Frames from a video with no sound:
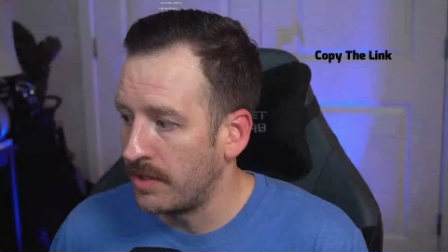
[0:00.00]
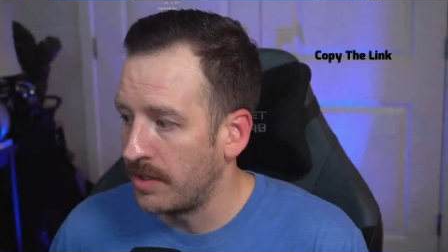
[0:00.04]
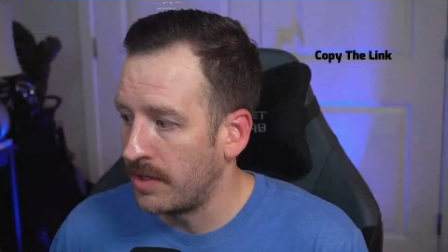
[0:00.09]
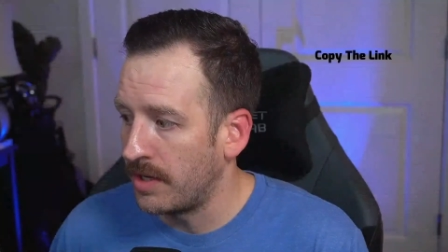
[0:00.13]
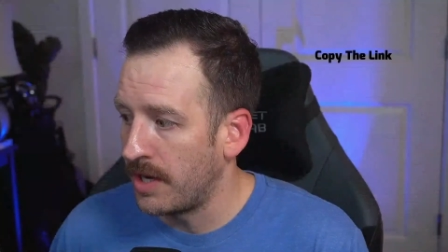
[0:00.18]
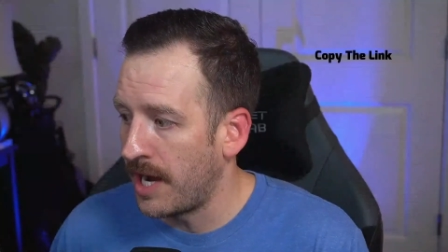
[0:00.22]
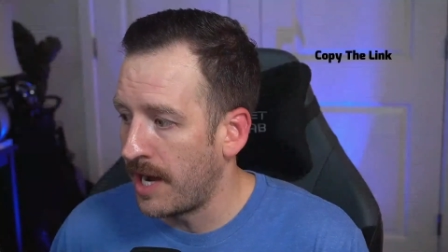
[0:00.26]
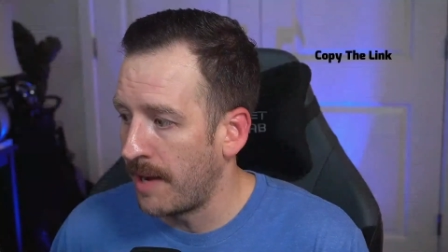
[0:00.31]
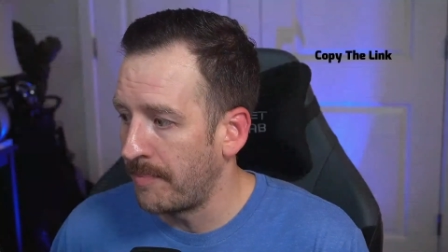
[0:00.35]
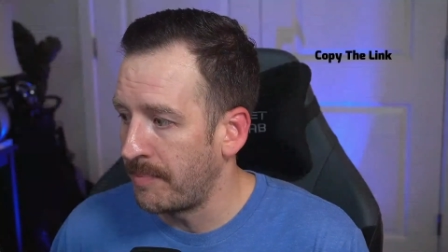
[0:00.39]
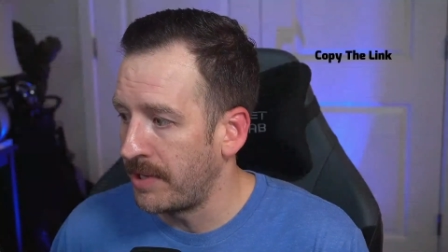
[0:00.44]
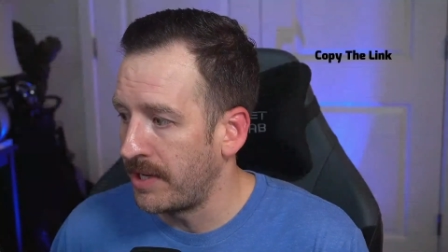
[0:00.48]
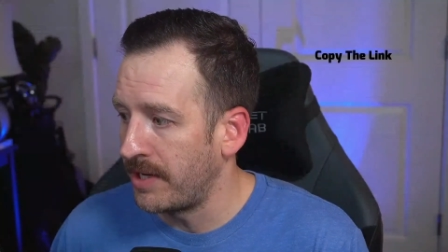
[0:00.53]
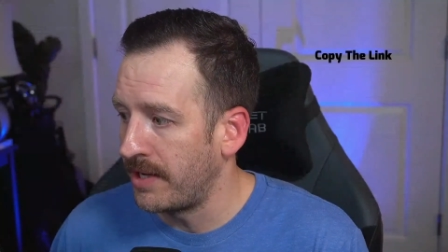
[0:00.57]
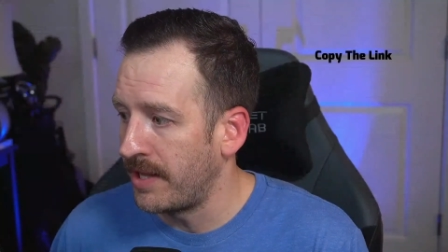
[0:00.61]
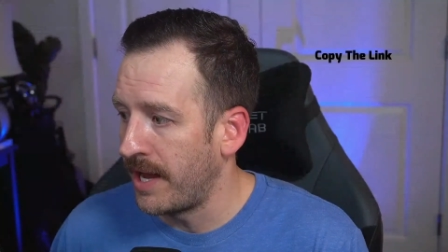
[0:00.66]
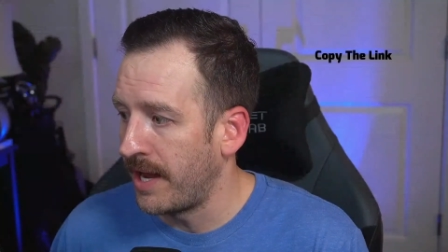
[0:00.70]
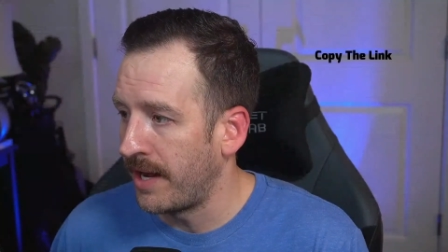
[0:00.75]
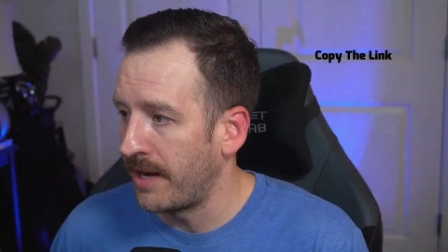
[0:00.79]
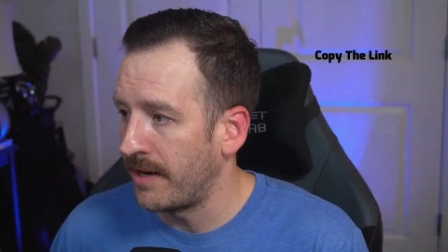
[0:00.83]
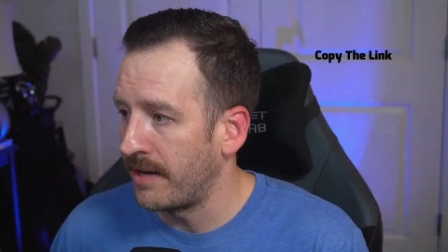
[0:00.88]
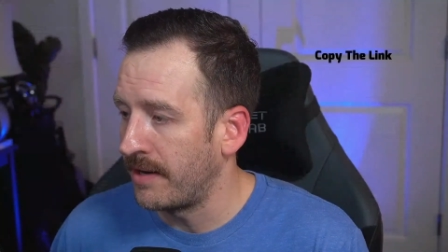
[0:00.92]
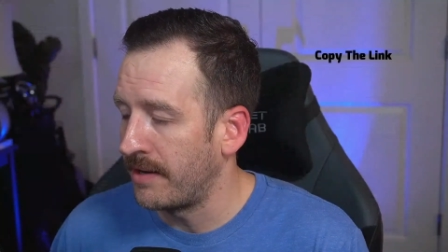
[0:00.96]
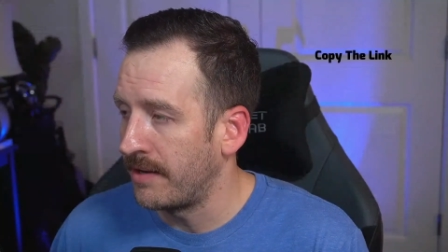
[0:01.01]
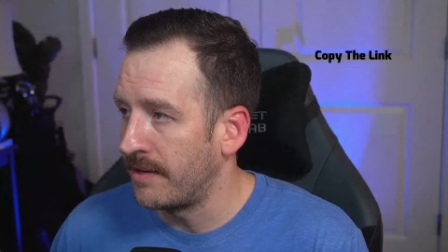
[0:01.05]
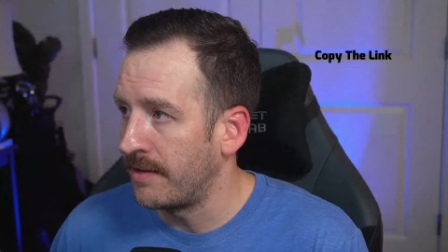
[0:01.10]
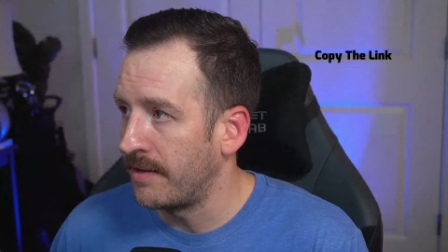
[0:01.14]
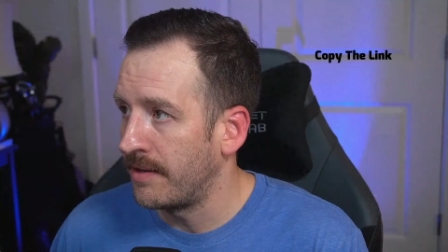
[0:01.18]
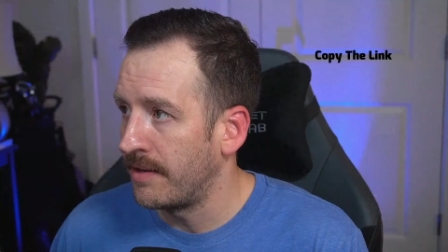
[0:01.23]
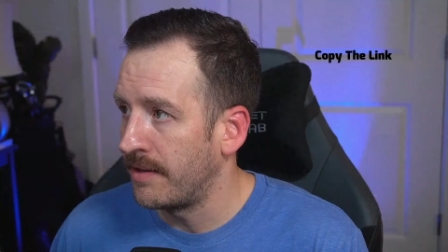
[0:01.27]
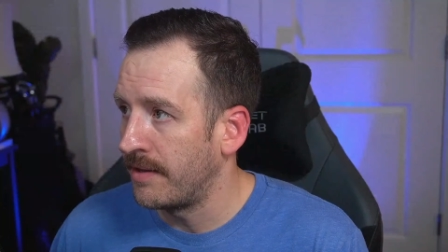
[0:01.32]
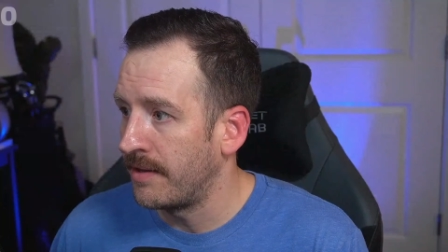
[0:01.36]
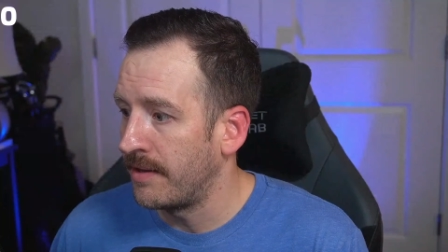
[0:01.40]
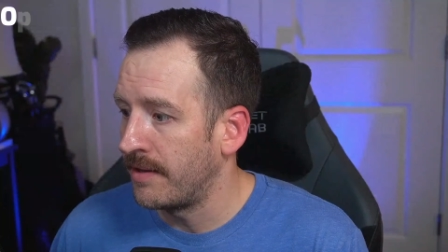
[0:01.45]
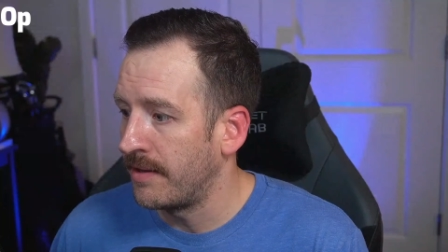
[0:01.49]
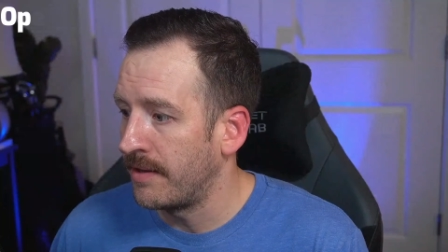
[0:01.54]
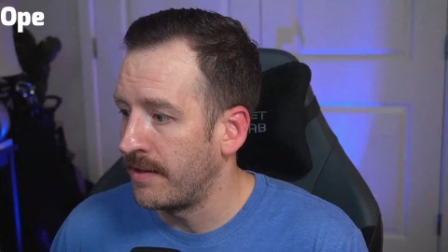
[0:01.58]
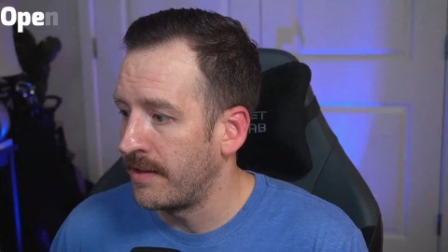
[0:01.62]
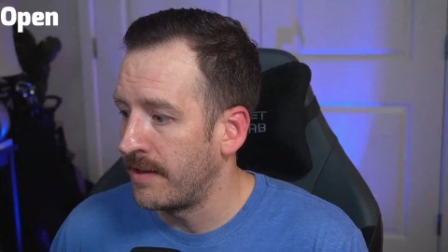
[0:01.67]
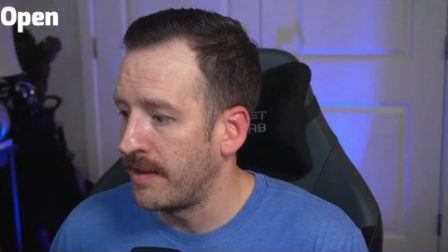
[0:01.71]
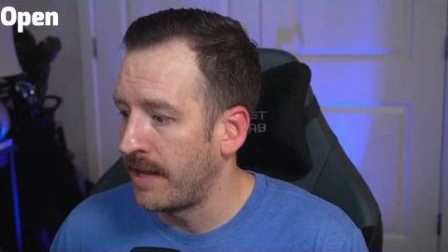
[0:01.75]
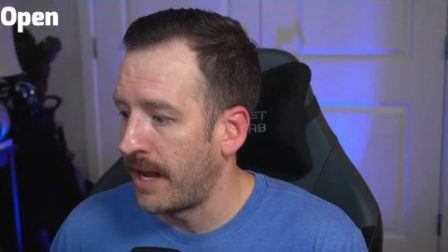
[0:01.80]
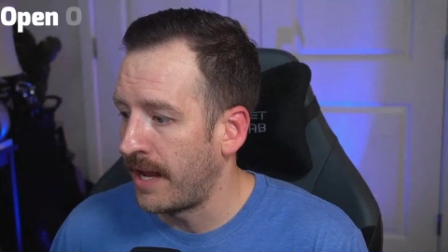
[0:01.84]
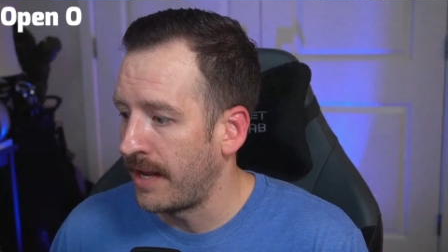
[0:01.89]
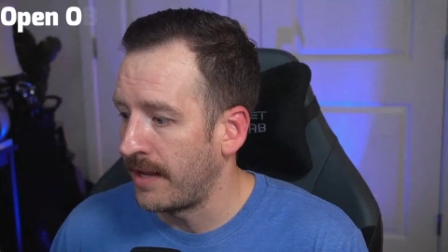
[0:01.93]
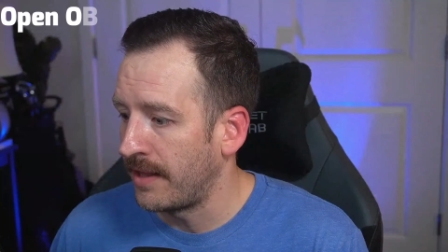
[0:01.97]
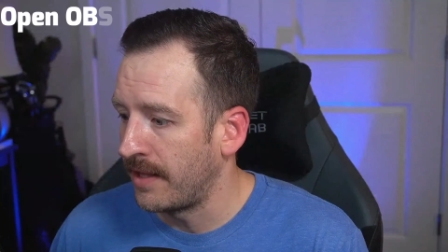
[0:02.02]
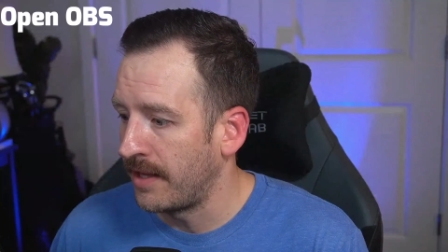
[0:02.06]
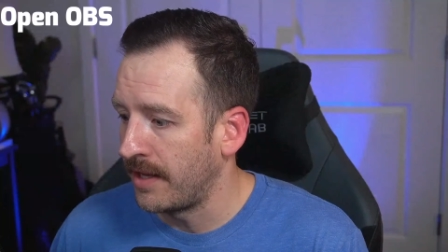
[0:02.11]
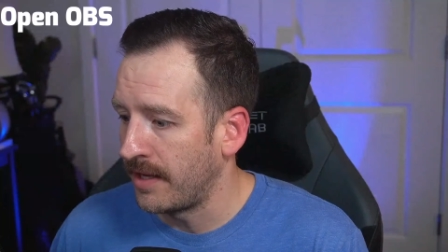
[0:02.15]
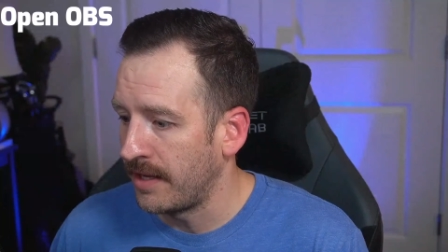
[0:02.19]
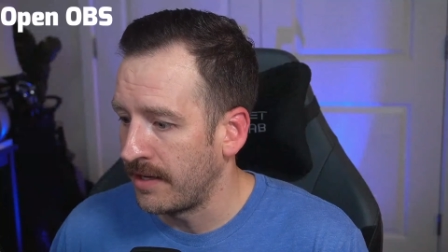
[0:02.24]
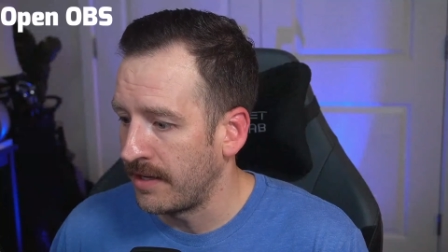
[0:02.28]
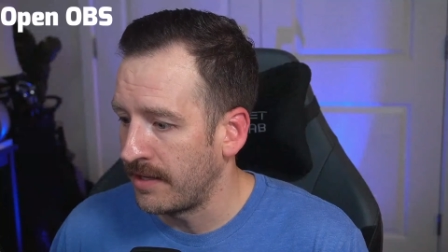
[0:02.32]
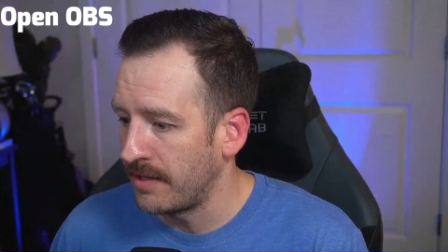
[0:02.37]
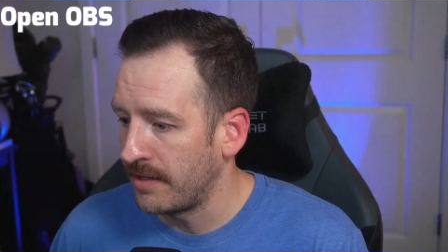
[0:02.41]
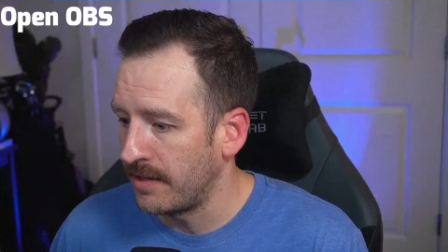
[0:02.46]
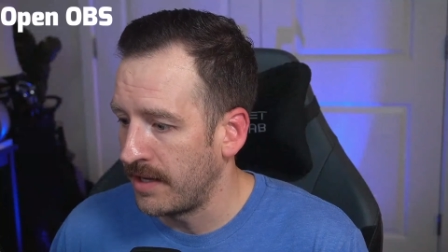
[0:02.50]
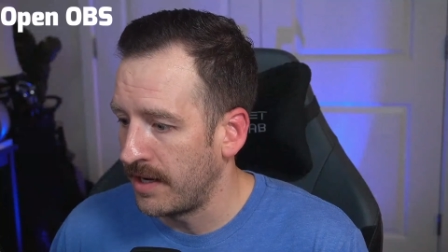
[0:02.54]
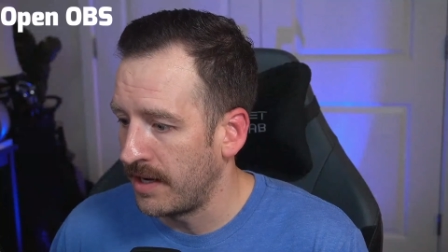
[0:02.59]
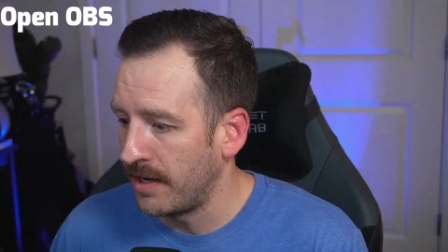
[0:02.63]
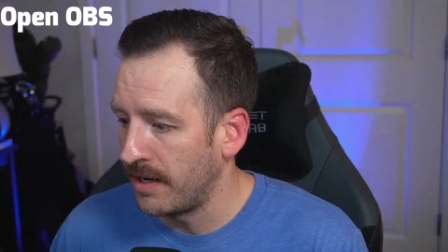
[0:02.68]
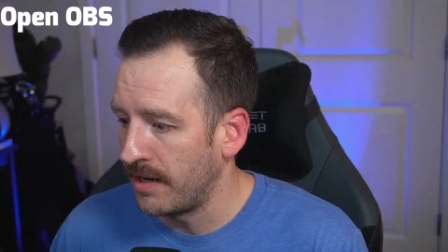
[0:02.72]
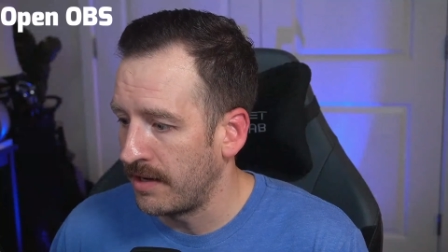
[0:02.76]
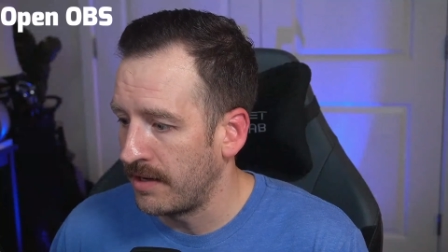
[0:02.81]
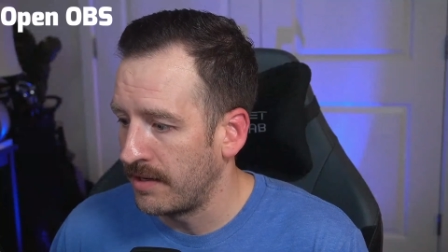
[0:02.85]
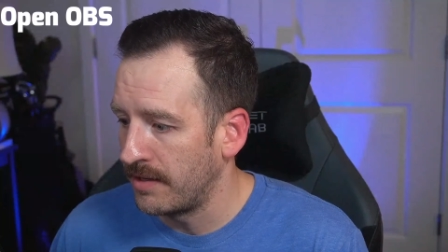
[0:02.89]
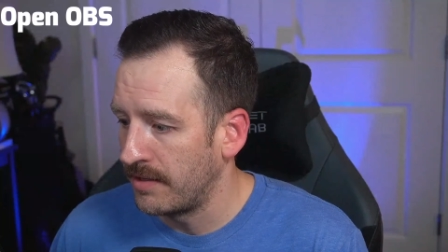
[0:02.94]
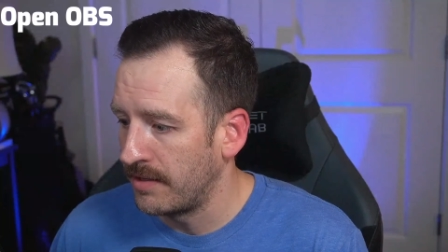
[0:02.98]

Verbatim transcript: copied that, that link there.